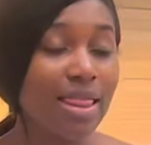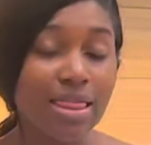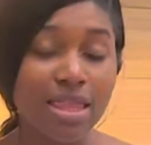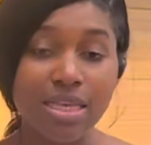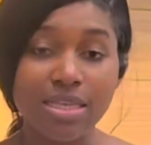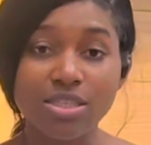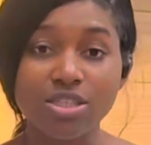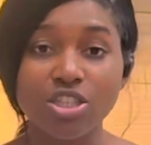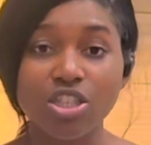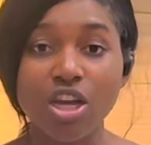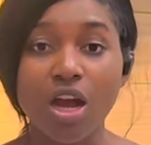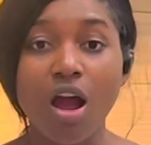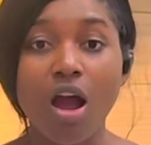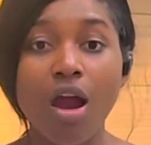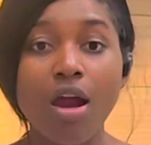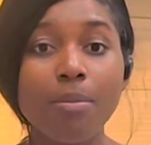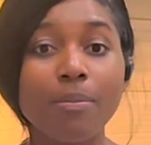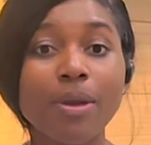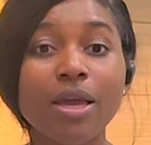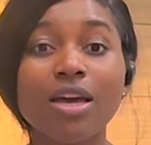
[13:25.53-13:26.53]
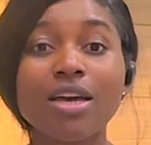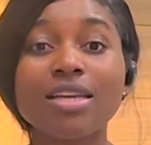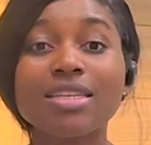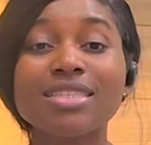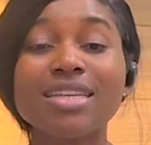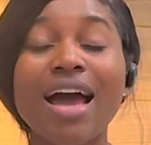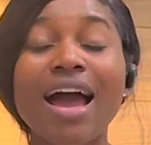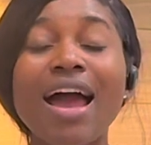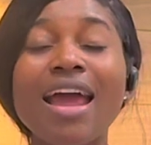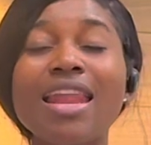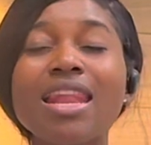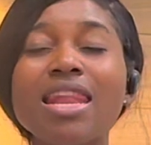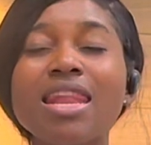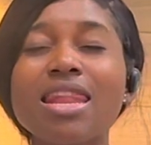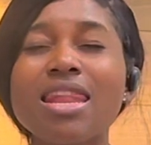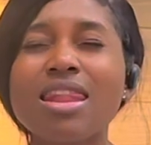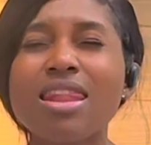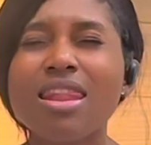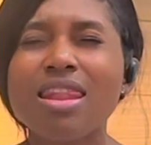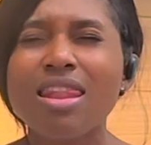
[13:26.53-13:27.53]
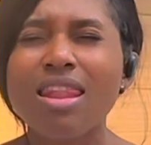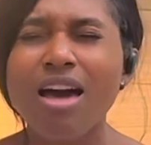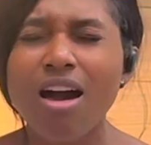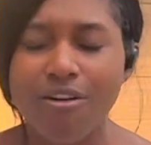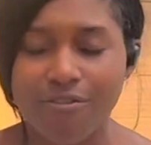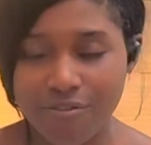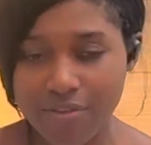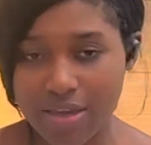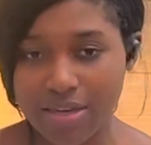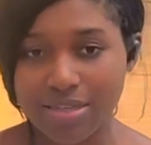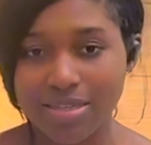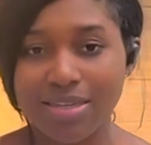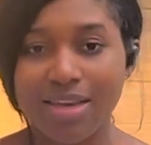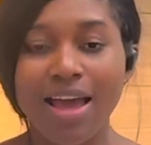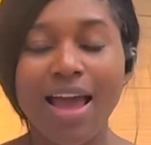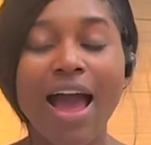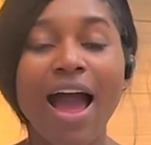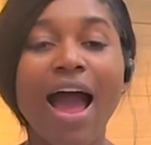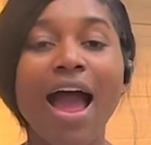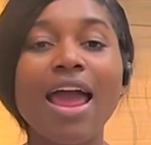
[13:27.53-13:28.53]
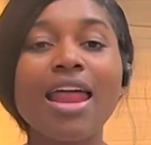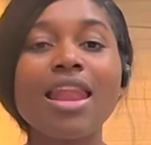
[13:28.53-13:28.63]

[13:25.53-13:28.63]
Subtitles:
this jar because I love it. I